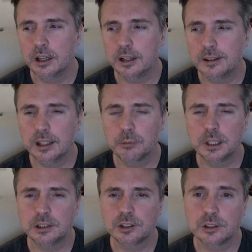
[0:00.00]
think I
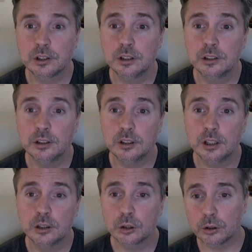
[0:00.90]
might just look into
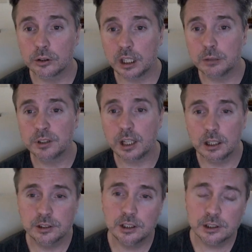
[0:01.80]
the Good Old Games
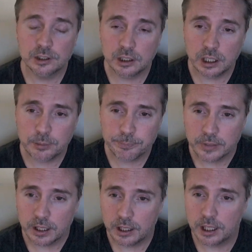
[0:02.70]
Galaxy SDK.
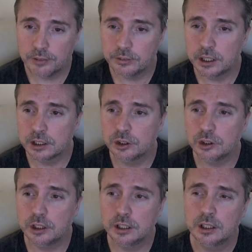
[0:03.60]
I haven't
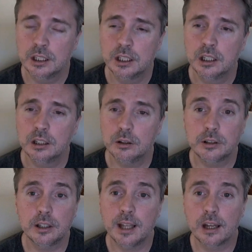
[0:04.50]
actually
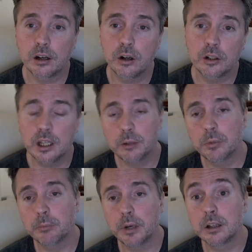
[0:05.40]
looked at that at all yet,
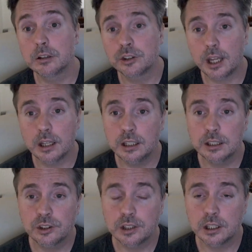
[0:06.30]
but my understanding
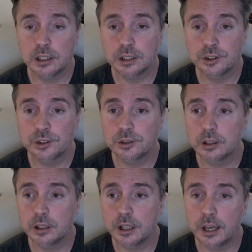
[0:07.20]
is that it does
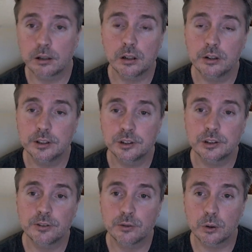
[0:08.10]
handle all this
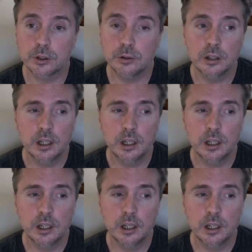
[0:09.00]
stuff for you.